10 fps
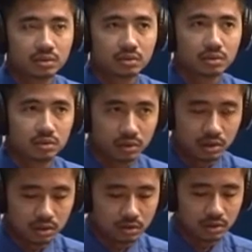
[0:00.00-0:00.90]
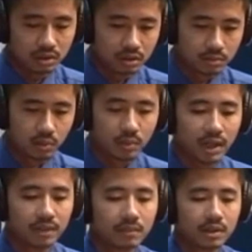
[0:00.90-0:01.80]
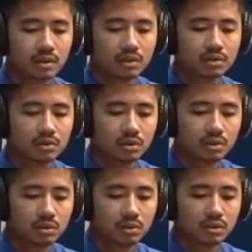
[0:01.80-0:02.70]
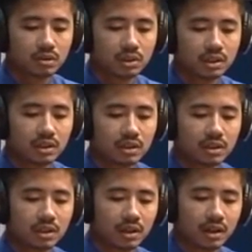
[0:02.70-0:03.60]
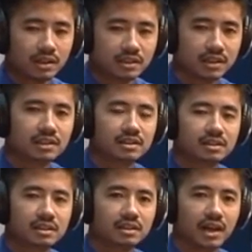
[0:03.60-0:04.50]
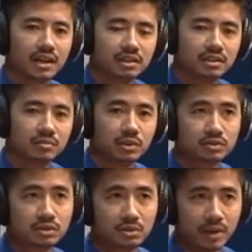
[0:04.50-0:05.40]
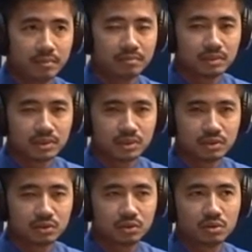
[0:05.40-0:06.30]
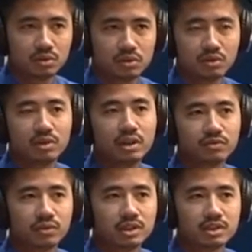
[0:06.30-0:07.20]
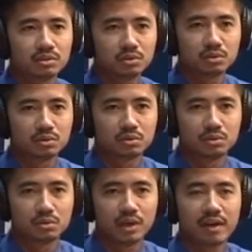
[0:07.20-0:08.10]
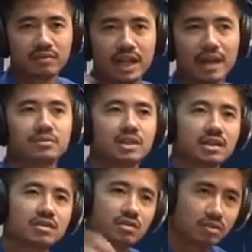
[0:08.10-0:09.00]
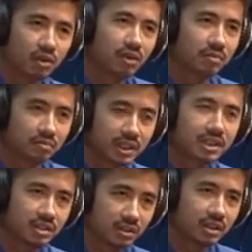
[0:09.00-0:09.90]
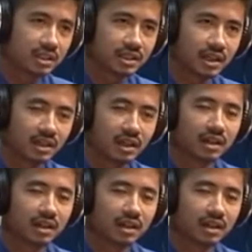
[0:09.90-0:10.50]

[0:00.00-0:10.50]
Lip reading: to the mobile. So since it accessible through the web, so no need for us to have the apps pre-installed inside